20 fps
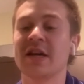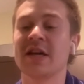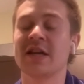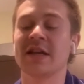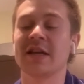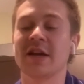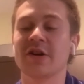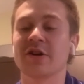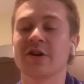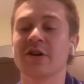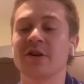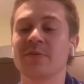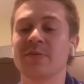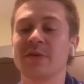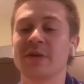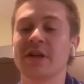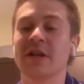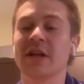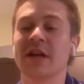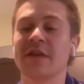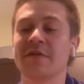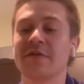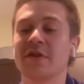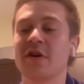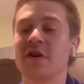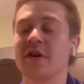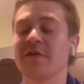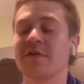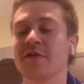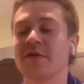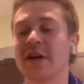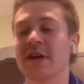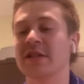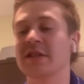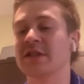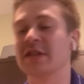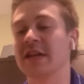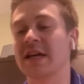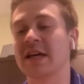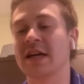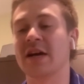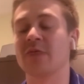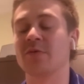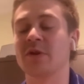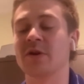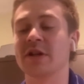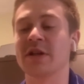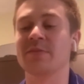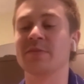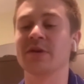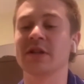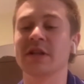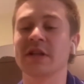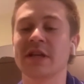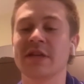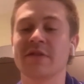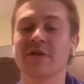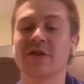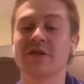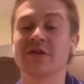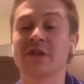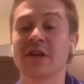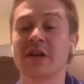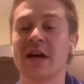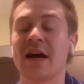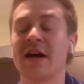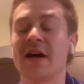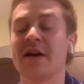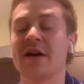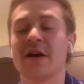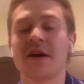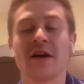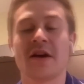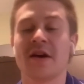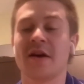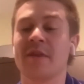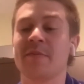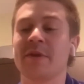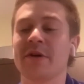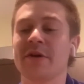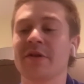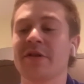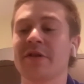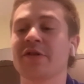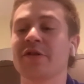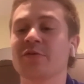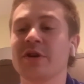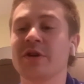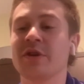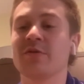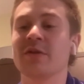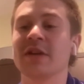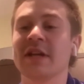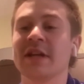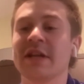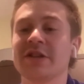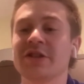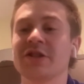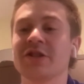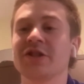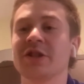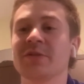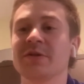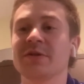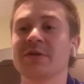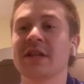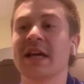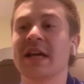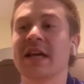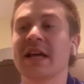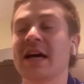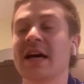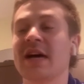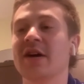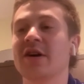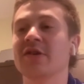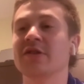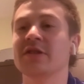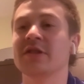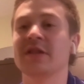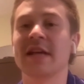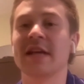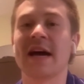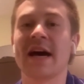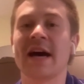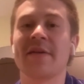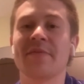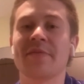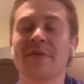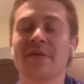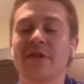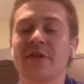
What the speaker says: that are going to be lifelong friends. And I really believe there's about three relationships in that house that